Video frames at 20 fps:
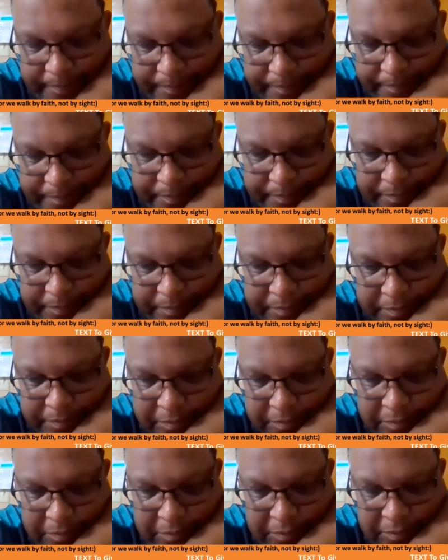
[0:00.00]

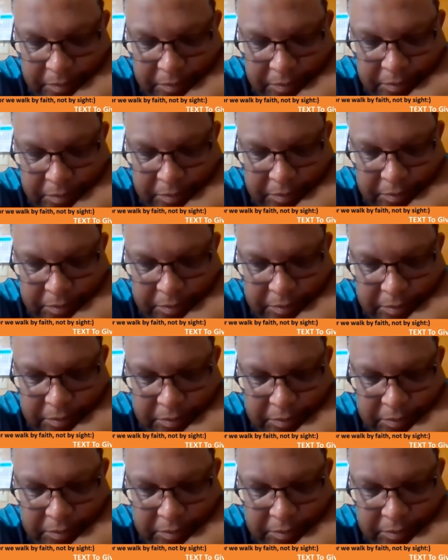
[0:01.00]
Nothing is said.